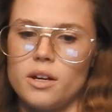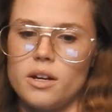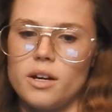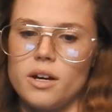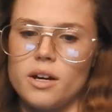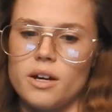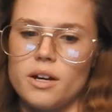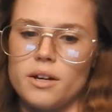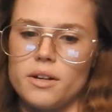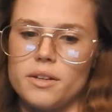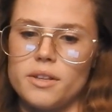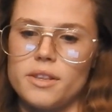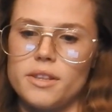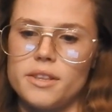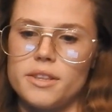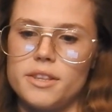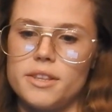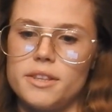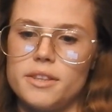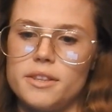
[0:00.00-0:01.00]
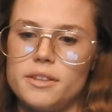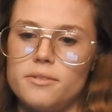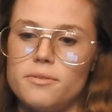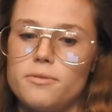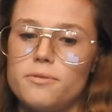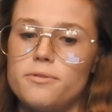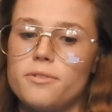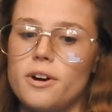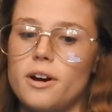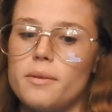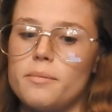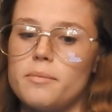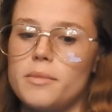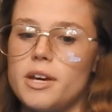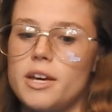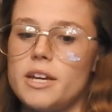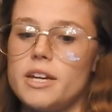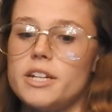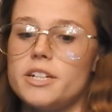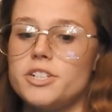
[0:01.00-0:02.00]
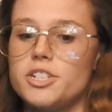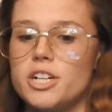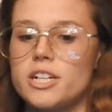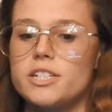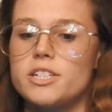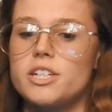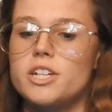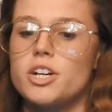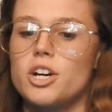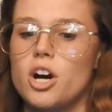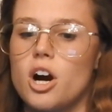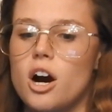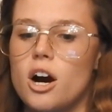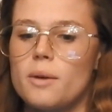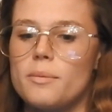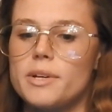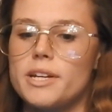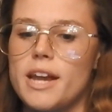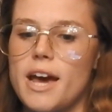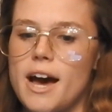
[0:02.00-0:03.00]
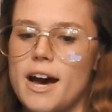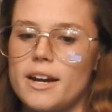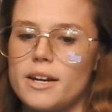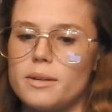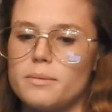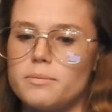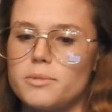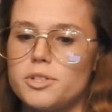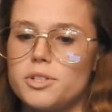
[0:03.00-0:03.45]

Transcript: from an adjacent carbon atom